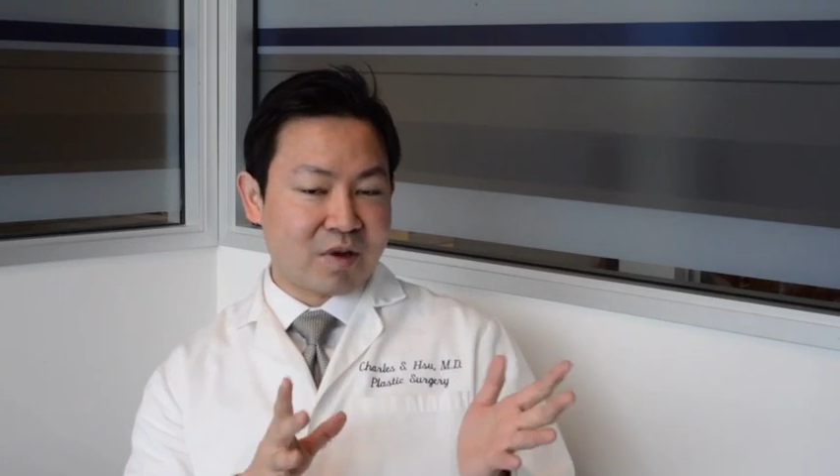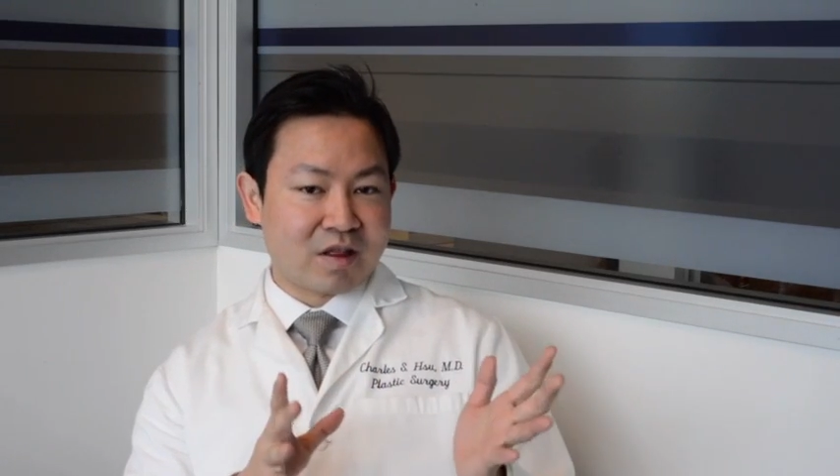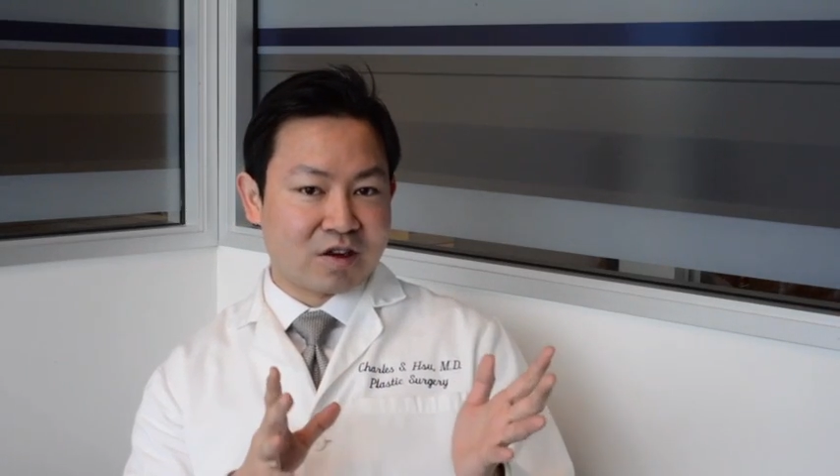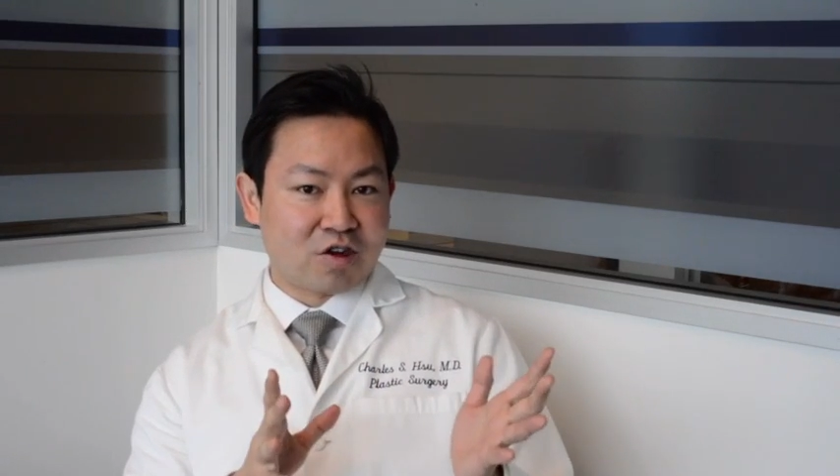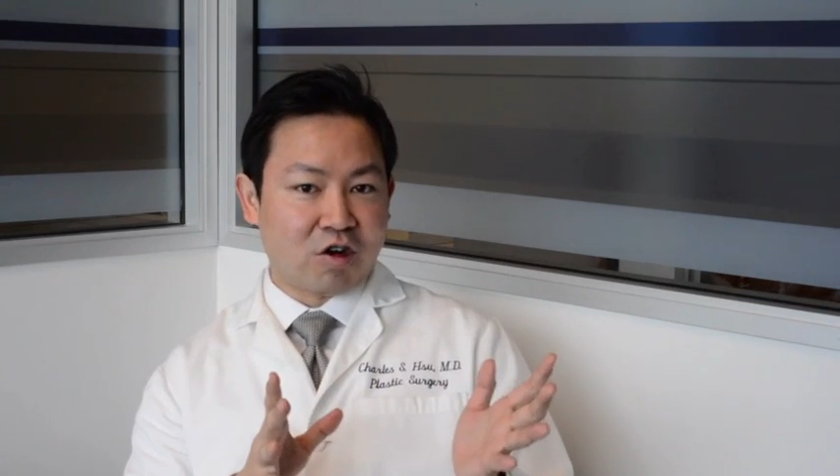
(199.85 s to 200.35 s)

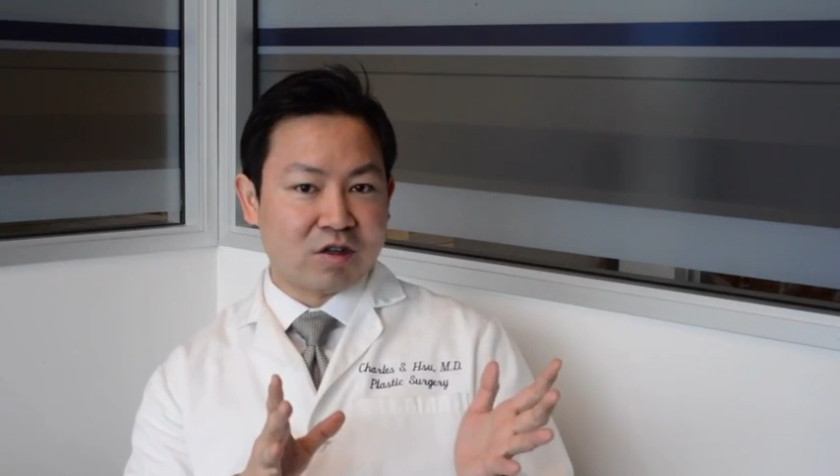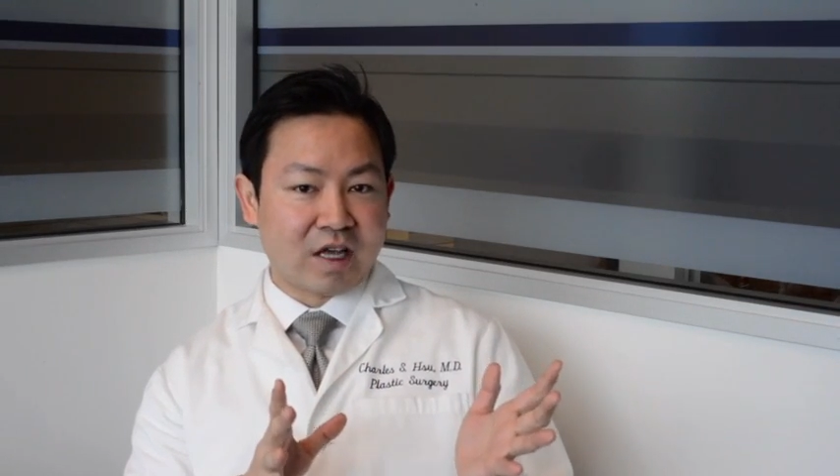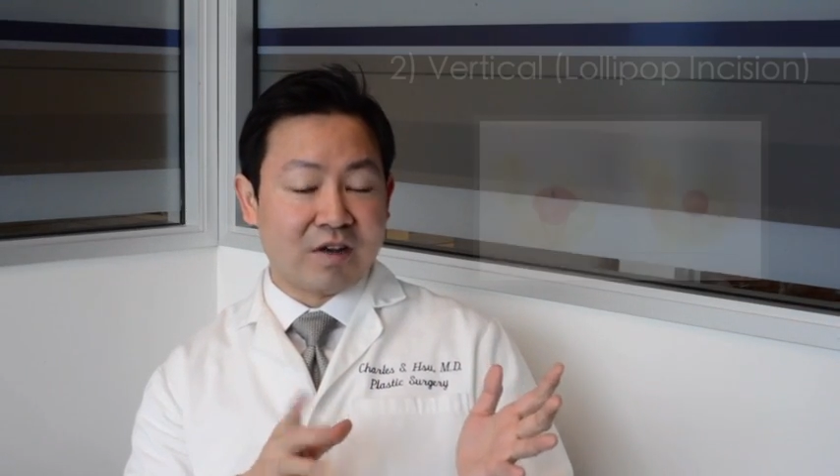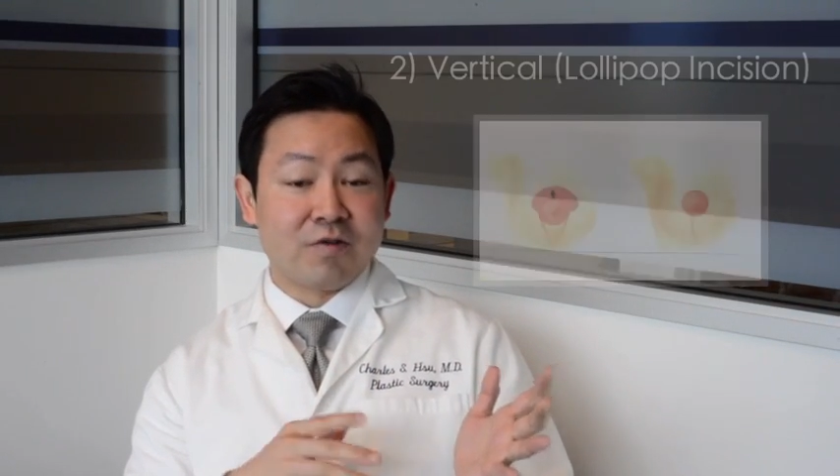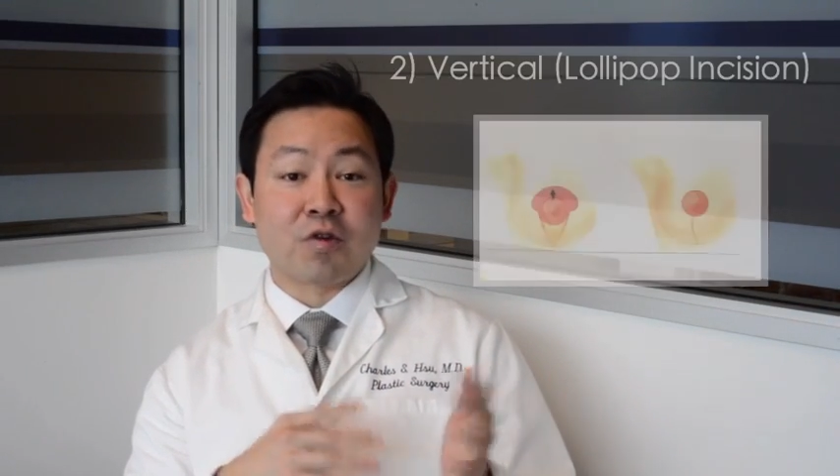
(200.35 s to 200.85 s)
method called
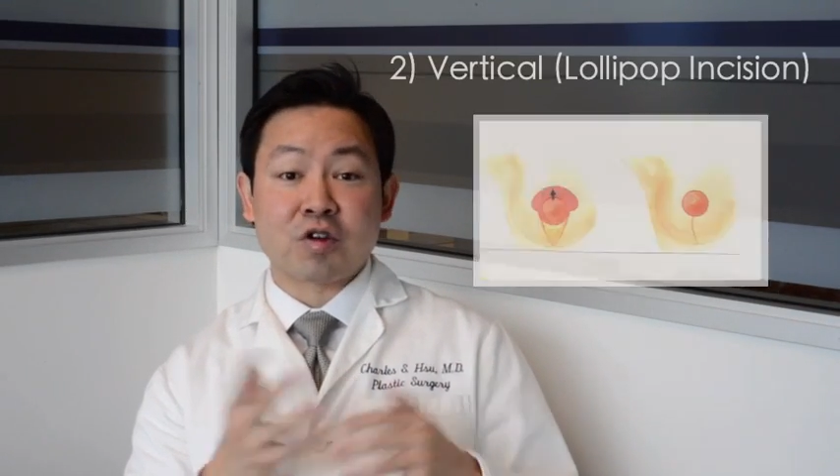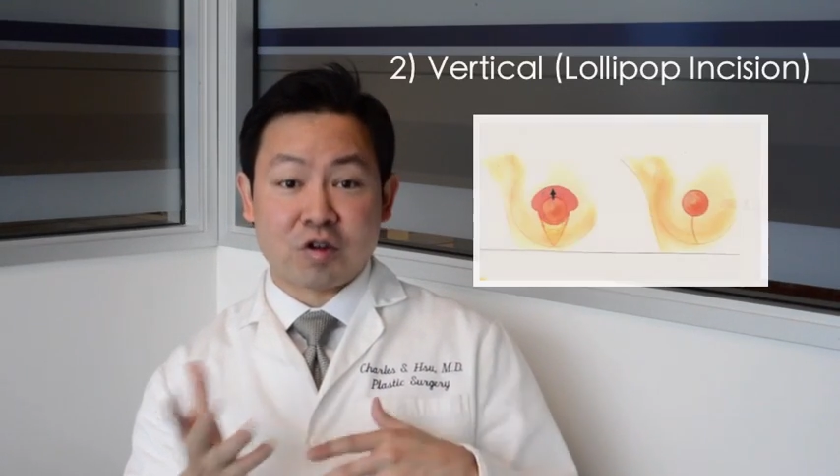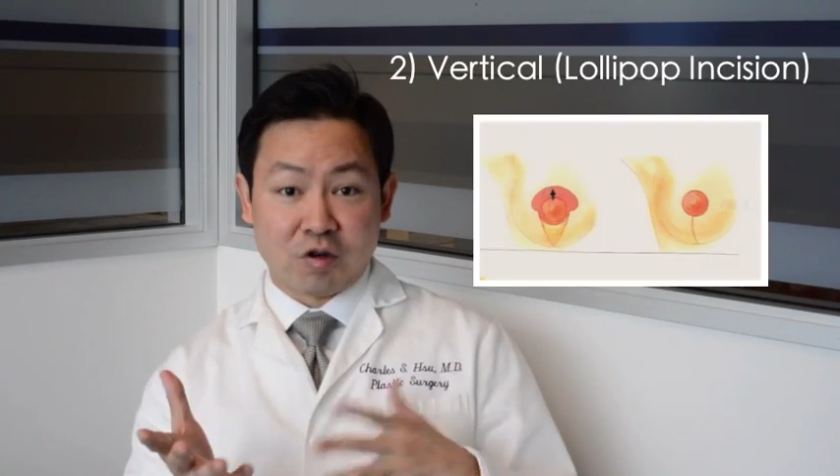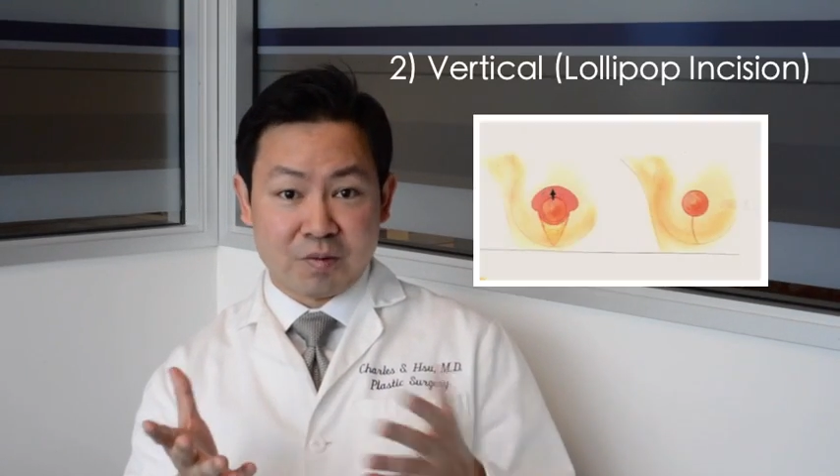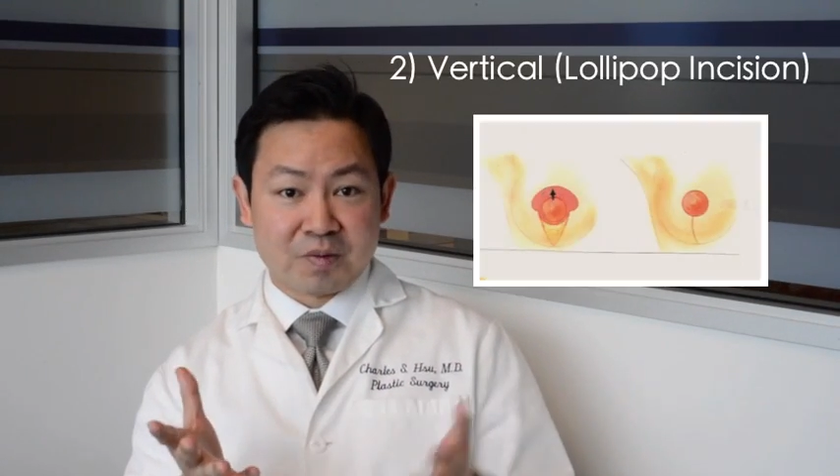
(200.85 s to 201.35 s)
a
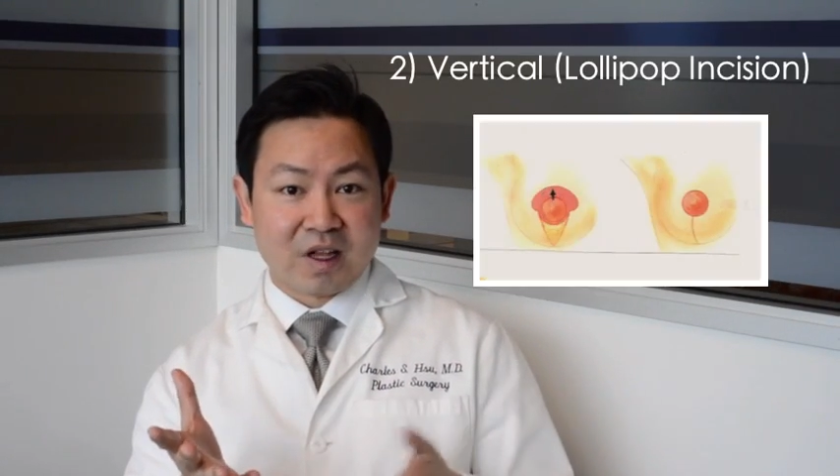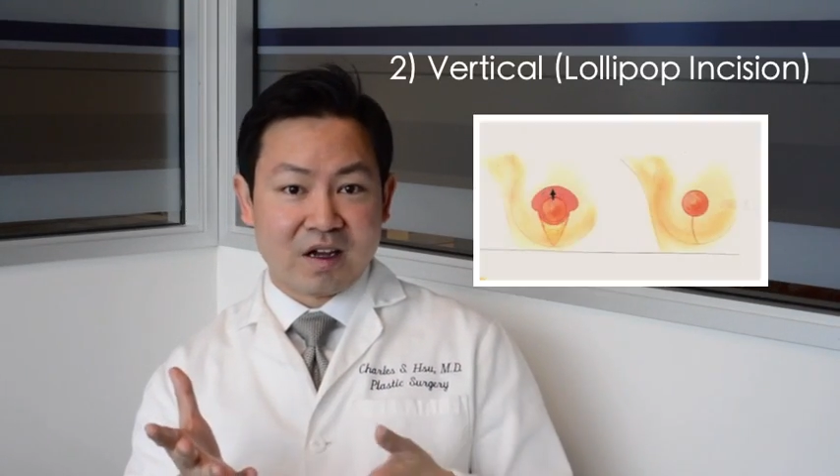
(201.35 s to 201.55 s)
vertical